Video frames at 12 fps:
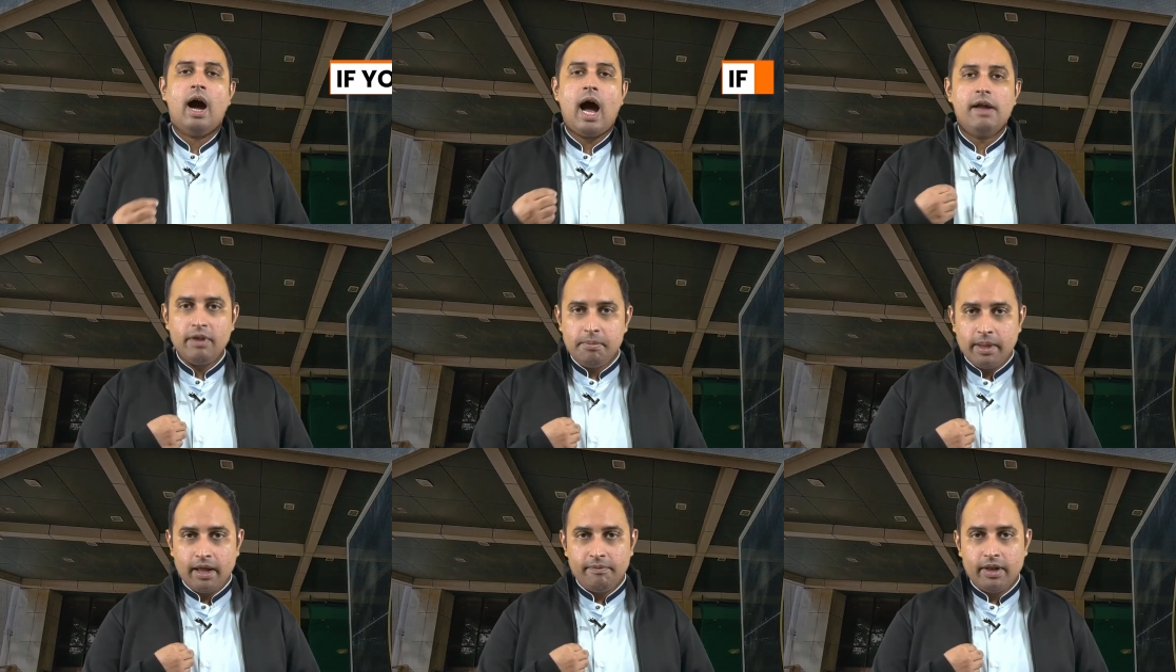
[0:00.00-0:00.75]
I will
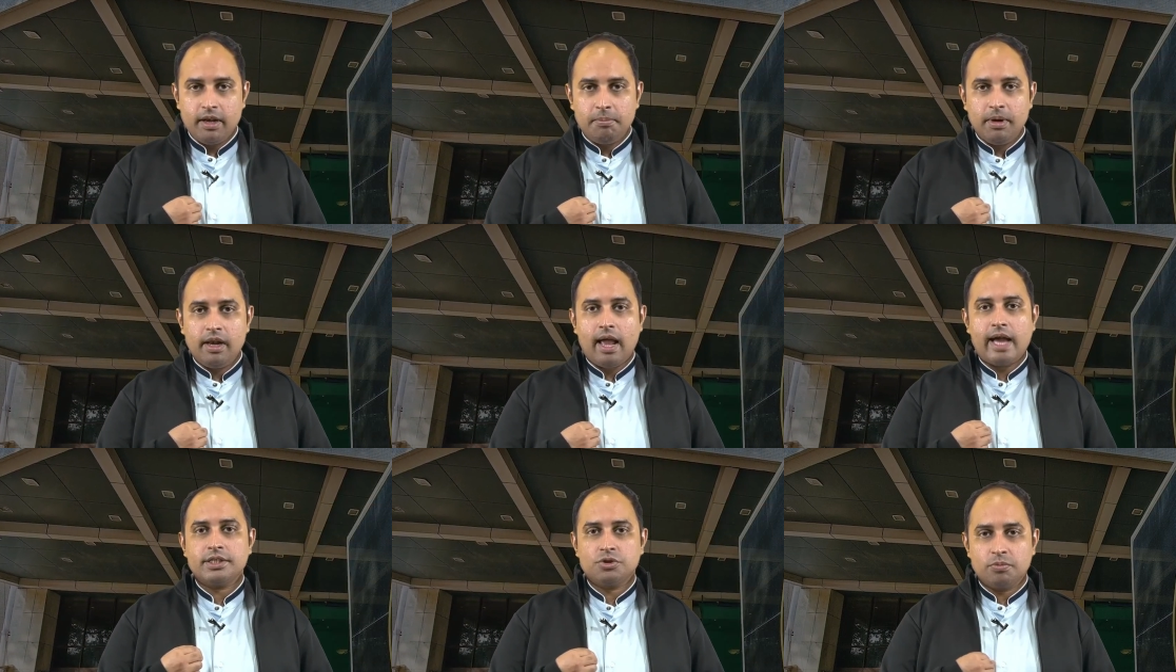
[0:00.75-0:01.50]
be available
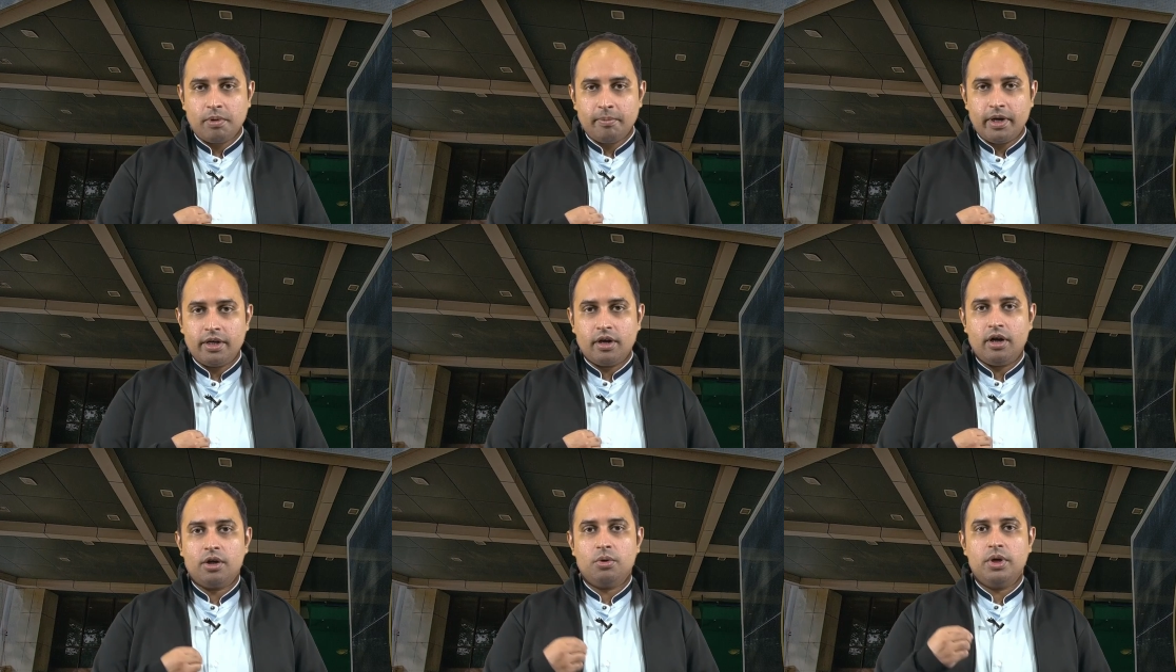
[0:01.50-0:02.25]
as a super
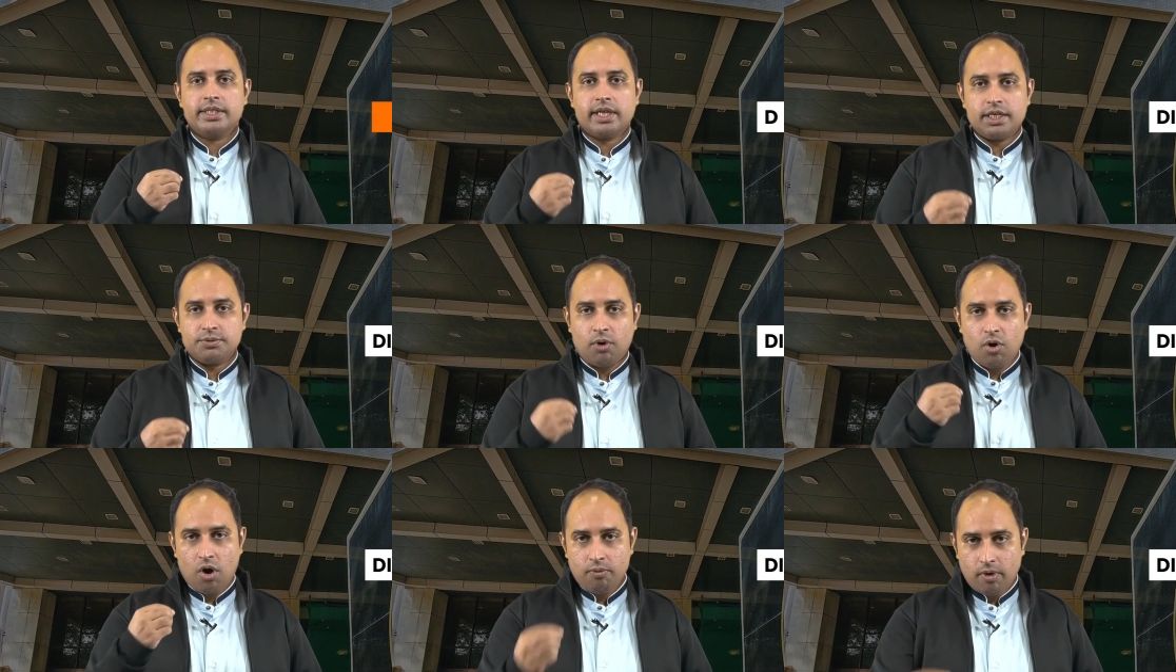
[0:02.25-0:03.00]
mentor to discuss
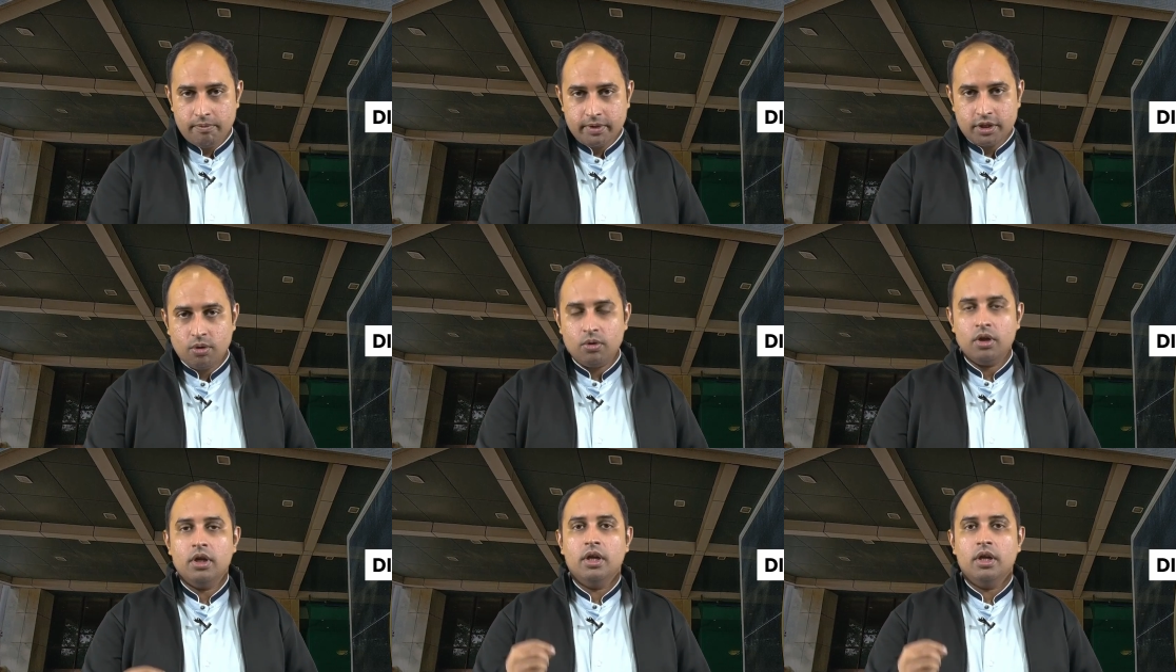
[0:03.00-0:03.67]
one-on-one with you,